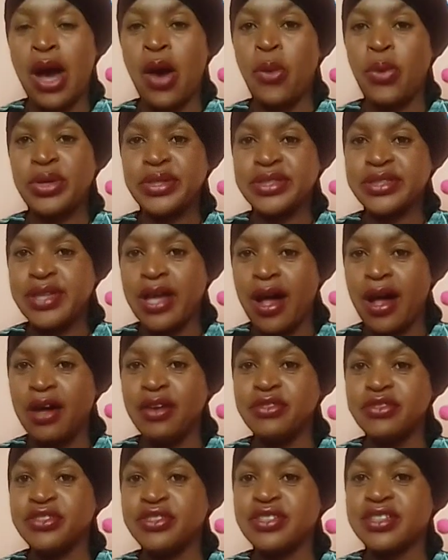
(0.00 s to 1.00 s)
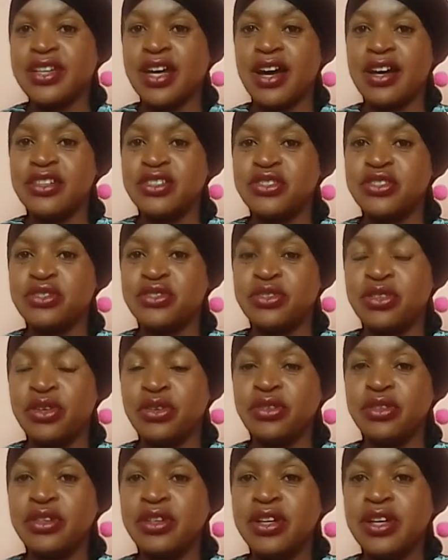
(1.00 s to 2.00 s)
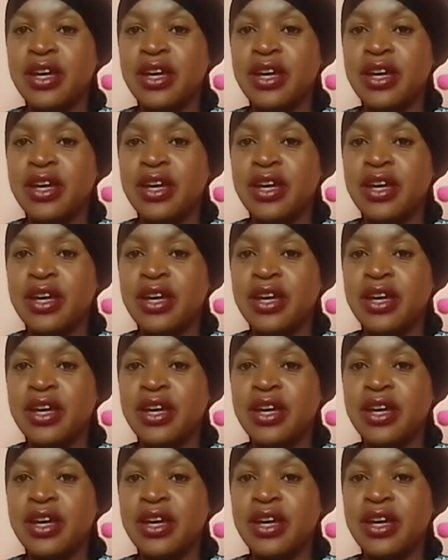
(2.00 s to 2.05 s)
ourselves, guys, you know.